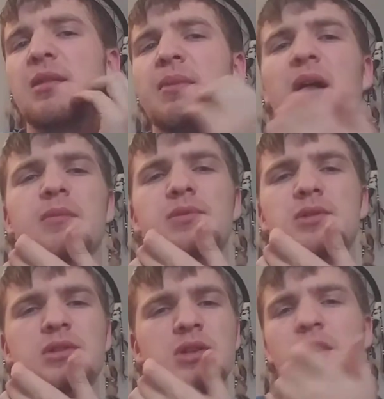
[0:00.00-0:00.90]
bottom
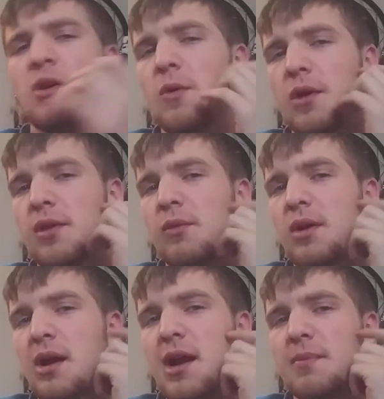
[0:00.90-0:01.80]
two or the
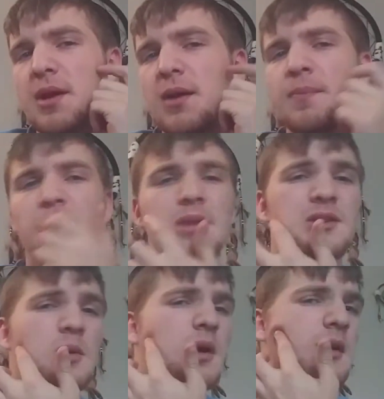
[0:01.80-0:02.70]
one right up here.
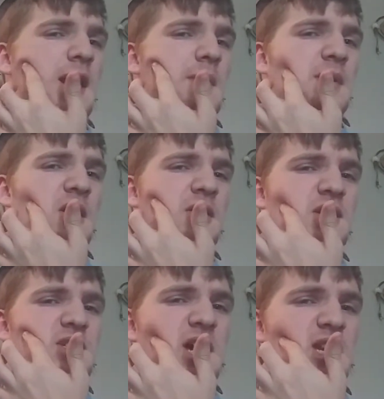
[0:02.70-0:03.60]
So one right up here on
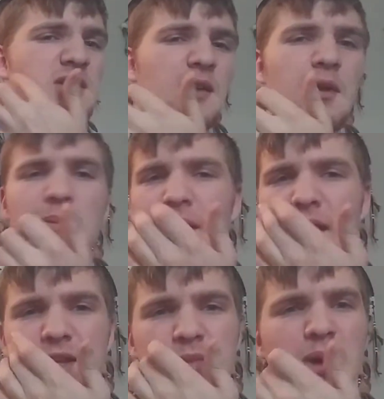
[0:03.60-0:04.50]
this side is like rubbing
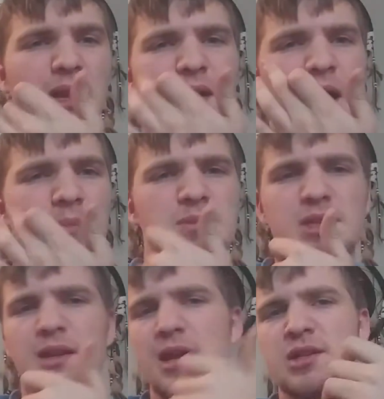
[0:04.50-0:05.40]
against my gums
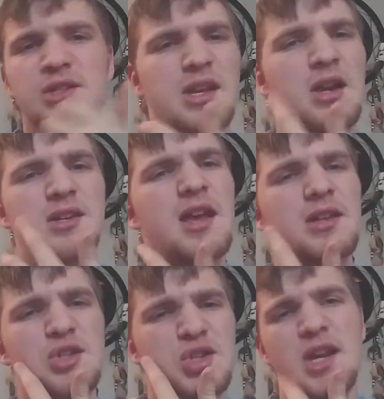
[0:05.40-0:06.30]
and just
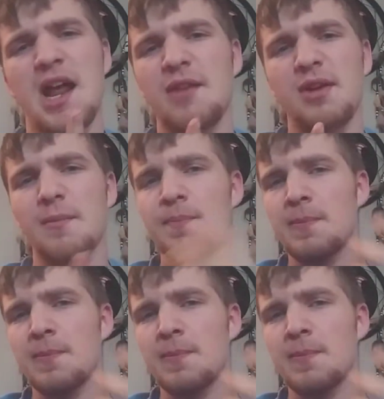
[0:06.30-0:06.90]
irritating the shit out of it.